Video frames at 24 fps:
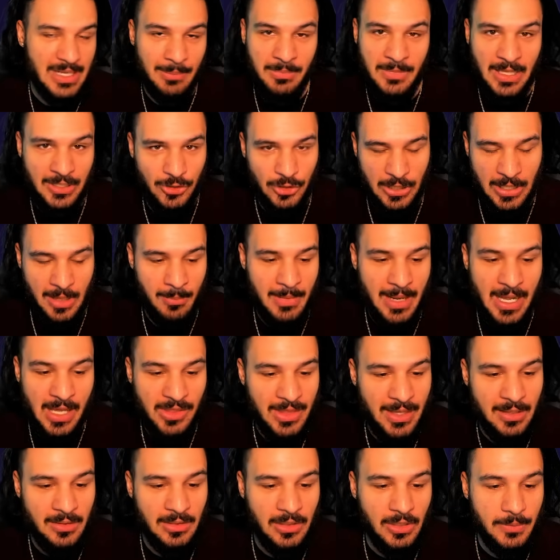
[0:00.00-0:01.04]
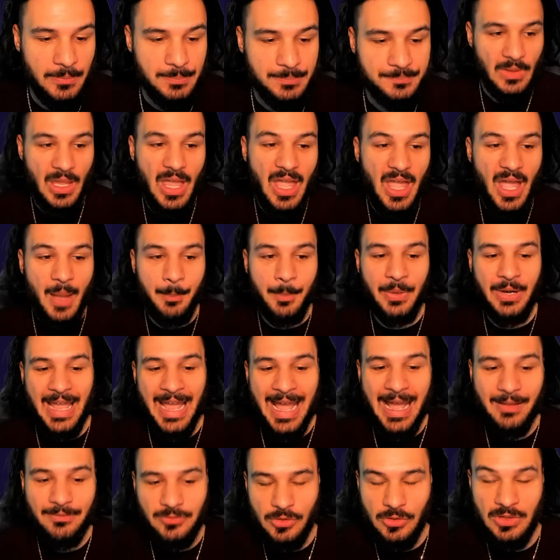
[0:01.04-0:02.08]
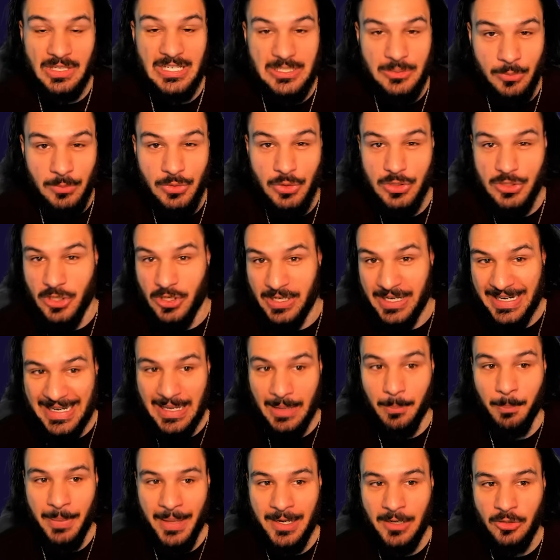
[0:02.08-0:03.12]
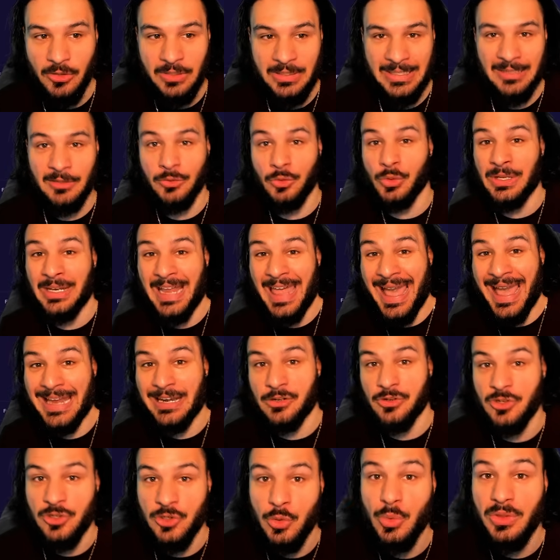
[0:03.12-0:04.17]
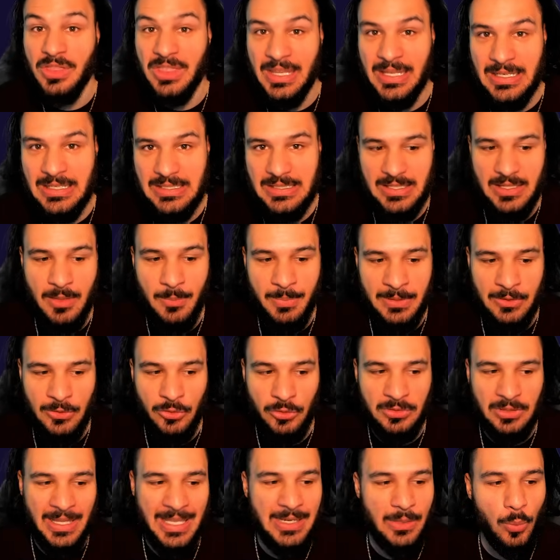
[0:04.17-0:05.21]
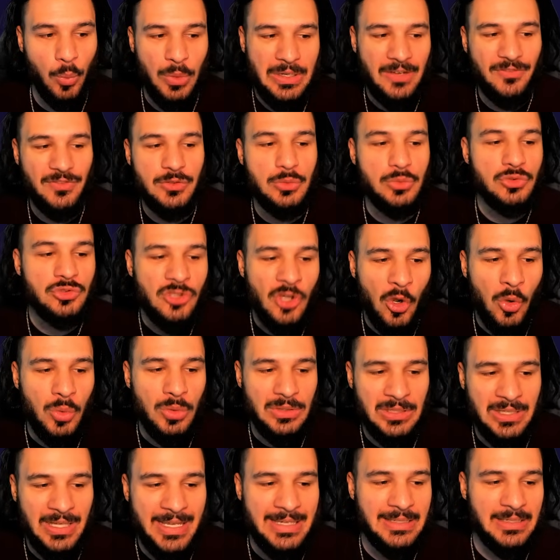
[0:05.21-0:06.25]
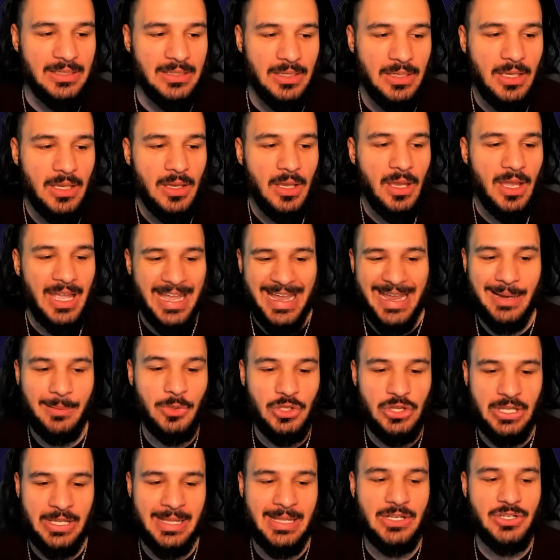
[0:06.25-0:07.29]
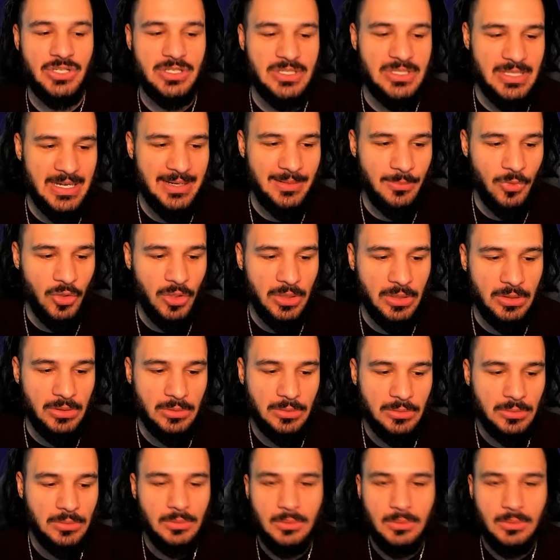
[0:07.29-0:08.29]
I'm not good at math, I don't know. But after this, when you start getting better gear, you can add new things to the build. Like, what if you don't like Hammer the Ancients anymore?